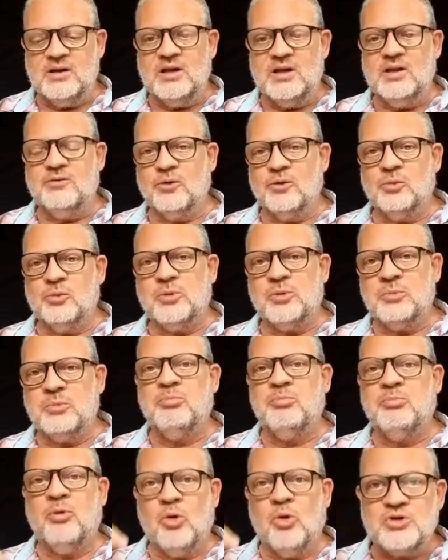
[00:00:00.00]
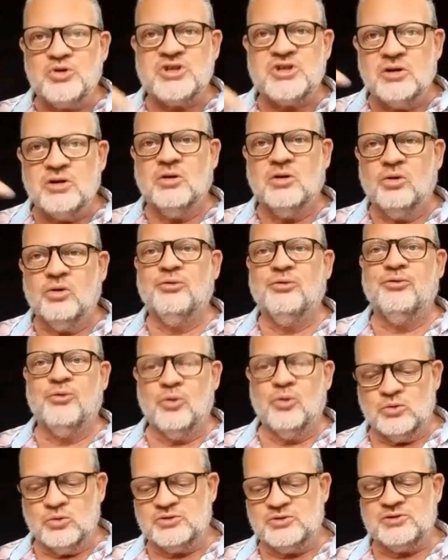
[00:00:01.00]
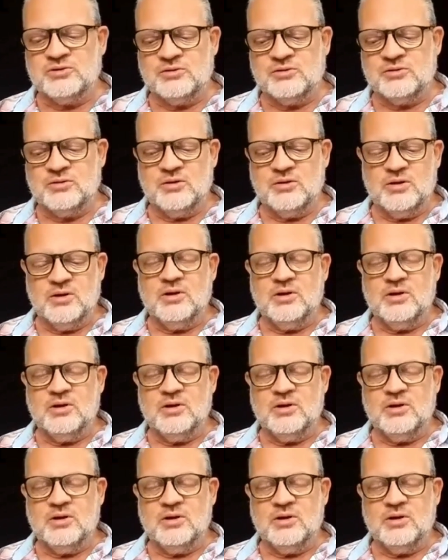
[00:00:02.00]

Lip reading: the need for proportional force